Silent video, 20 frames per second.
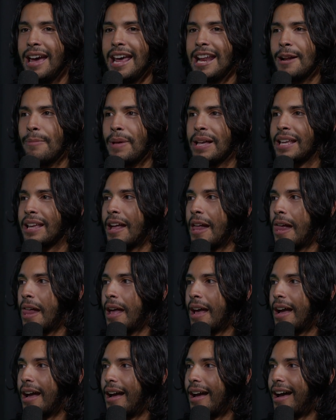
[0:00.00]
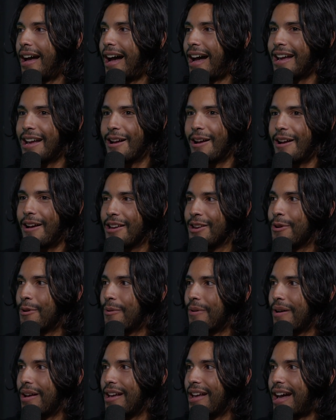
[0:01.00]
And I'm like,
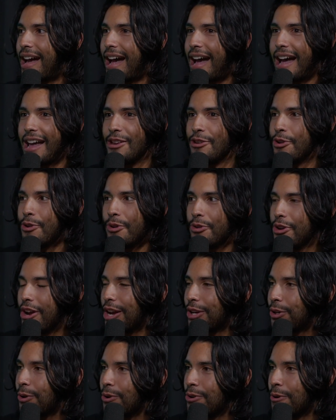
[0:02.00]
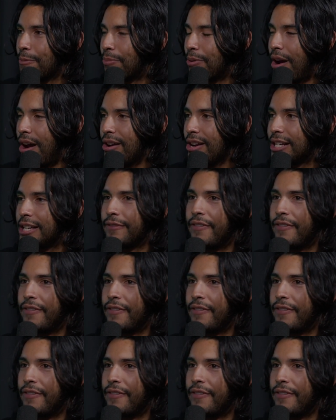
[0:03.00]
you're not showing your product.